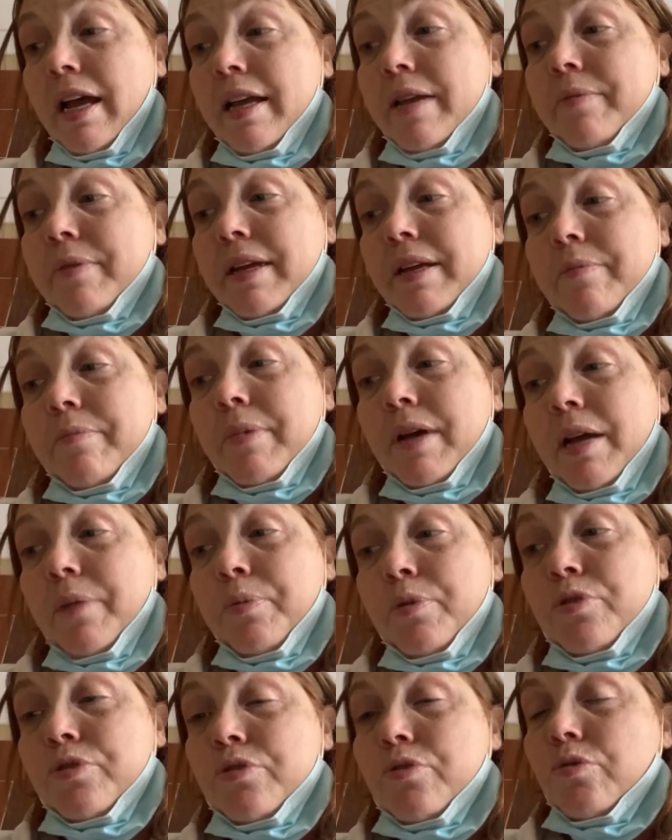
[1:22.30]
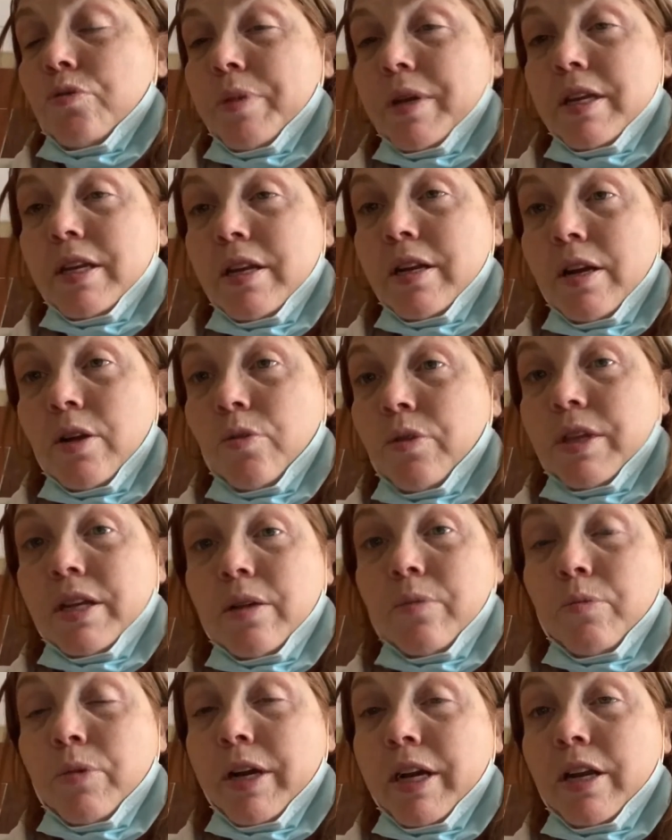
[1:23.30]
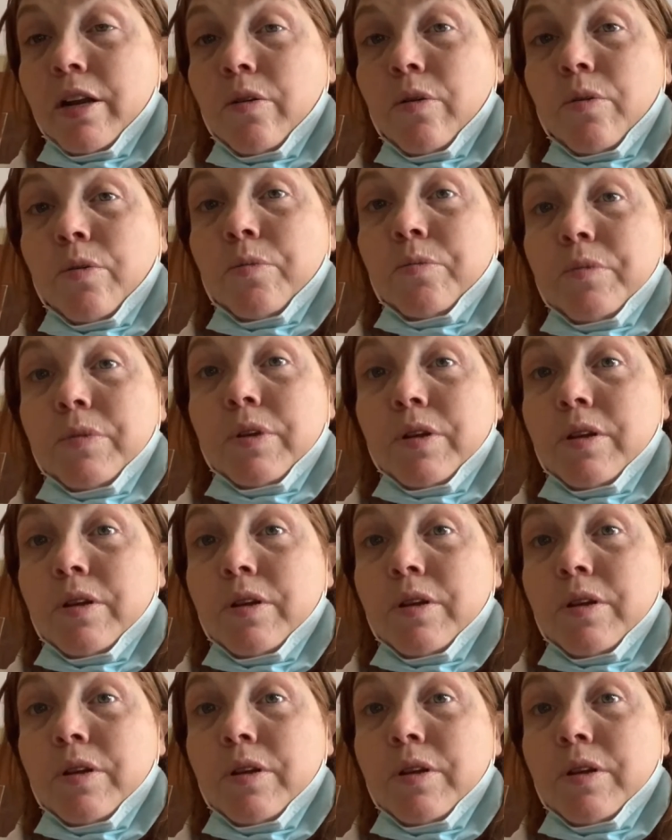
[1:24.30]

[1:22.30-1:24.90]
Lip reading: In my personal opinion, I don't think I'm ready to go home.